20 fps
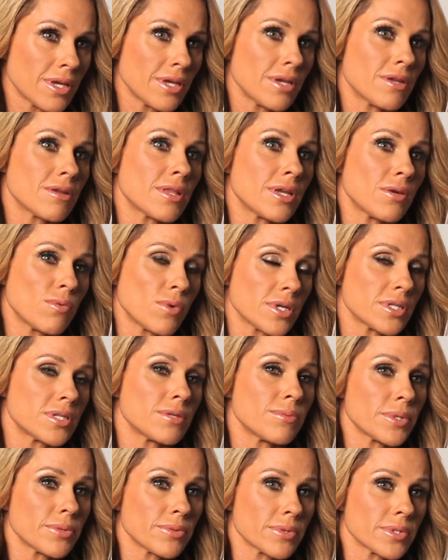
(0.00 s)
you know, they want to
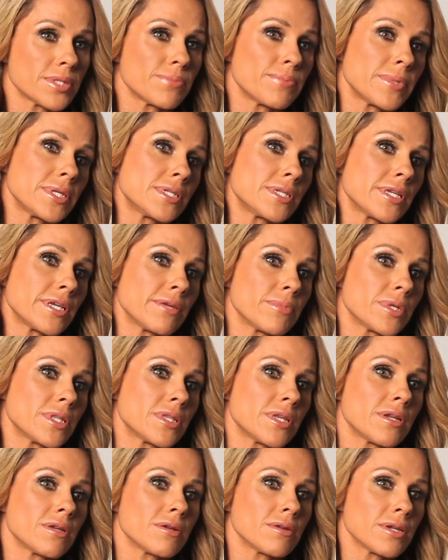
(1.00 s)
be able to be seen, but
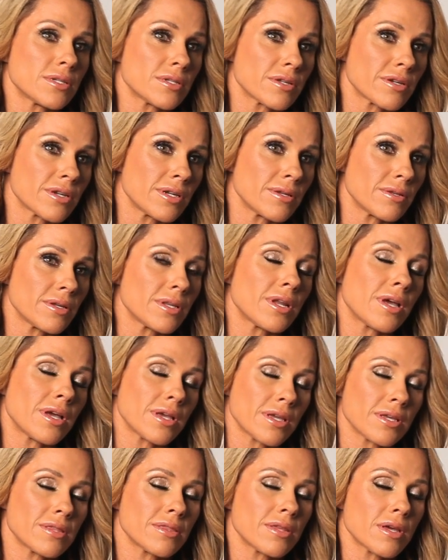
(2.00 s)
they don't necessarily, and I
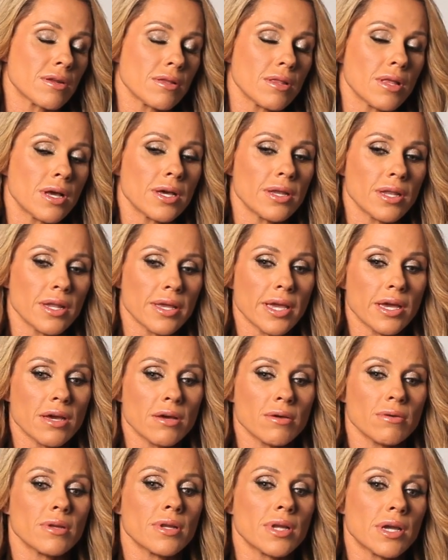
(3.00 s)
get that a lot, like
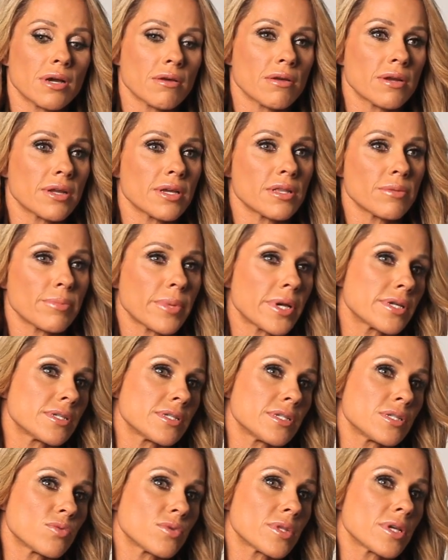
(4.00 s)
how, how can I get in the
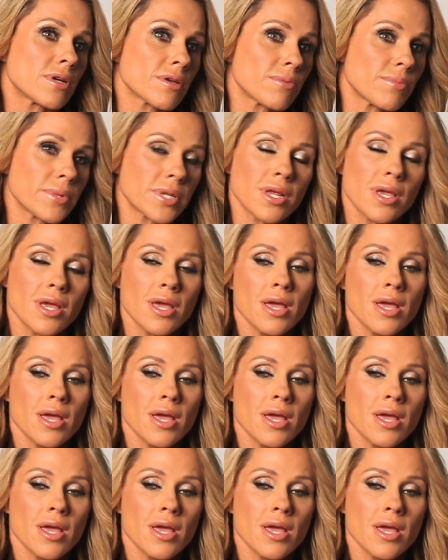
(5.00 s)
magazines without competing?